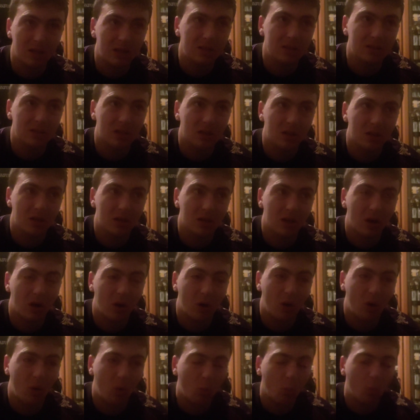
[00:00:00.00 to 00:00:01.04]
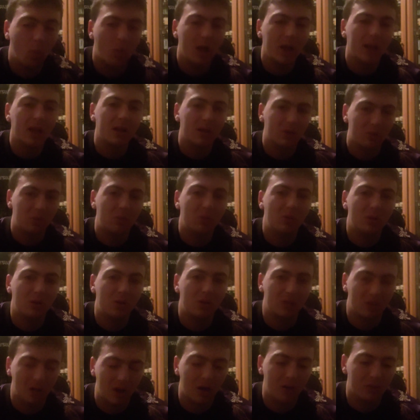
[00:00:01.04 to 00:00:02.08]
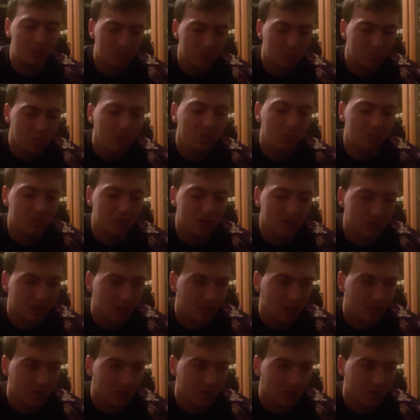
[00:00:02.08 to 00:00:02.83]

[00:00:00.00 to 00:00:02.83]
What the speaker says: is a whale of a movie.